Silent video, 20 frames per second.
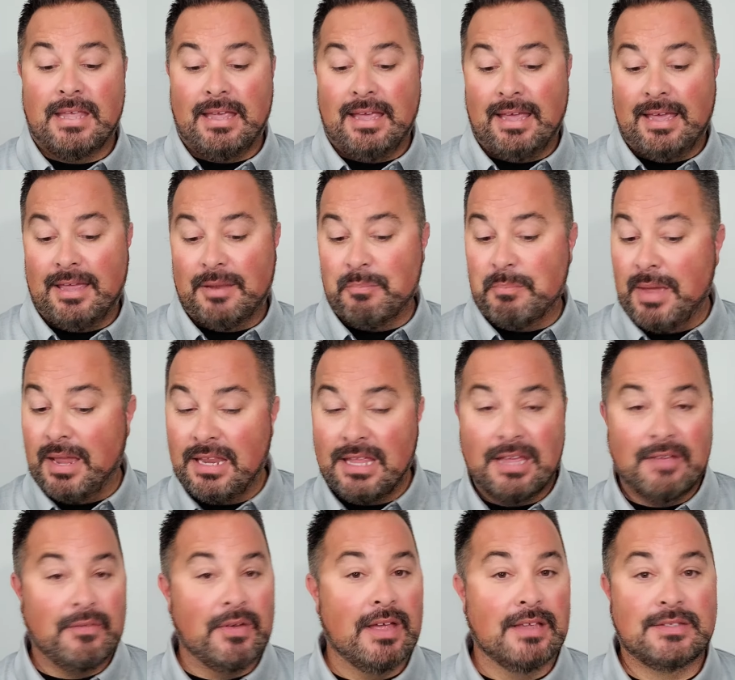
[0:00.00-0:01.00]
And
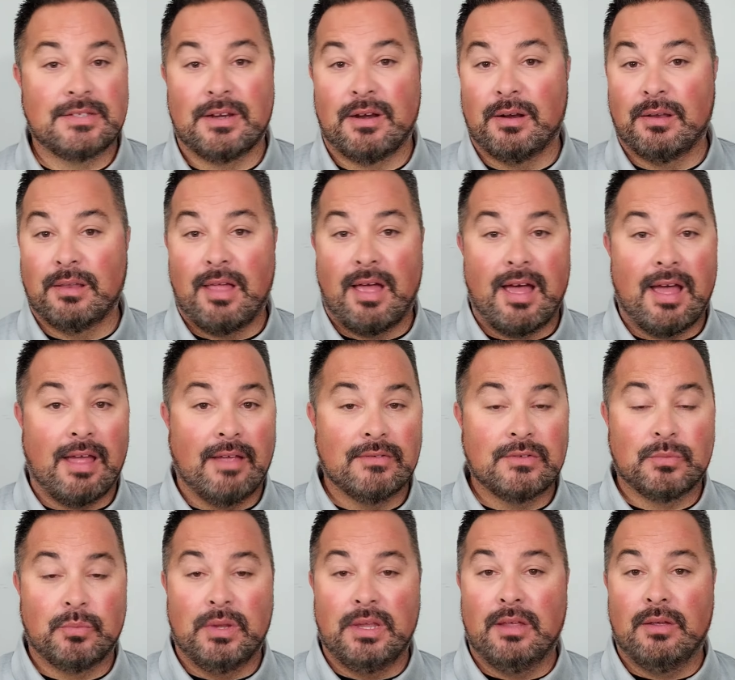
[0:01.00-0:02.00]
many of us in our
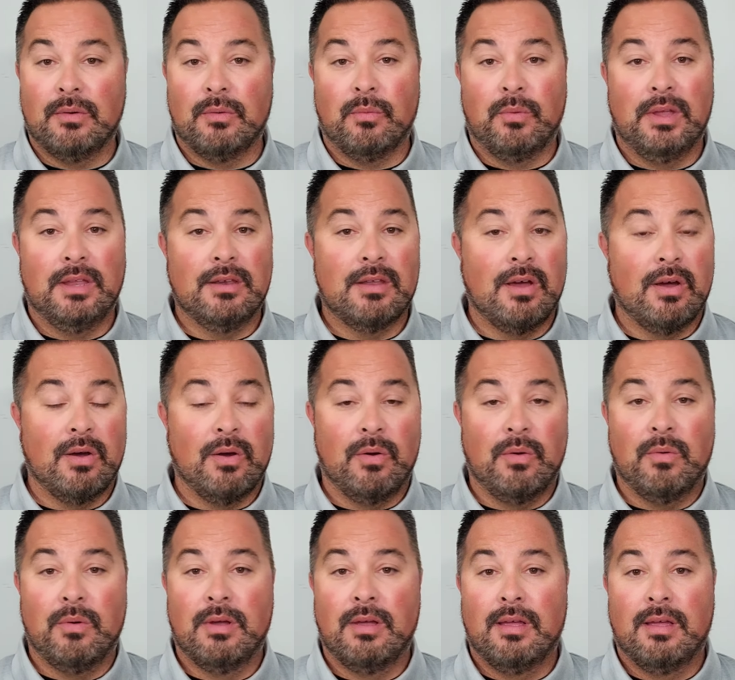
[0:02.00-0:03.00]
lives, we
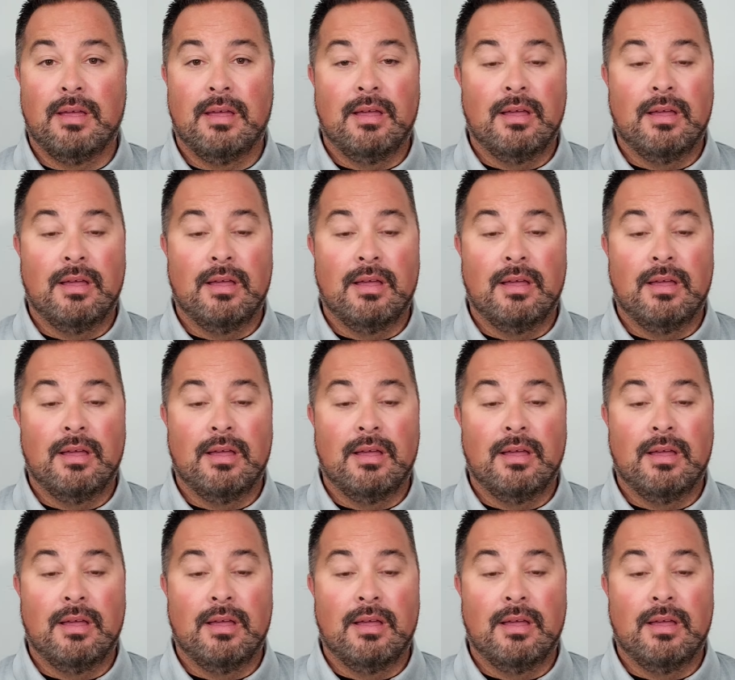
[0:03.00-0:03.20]
know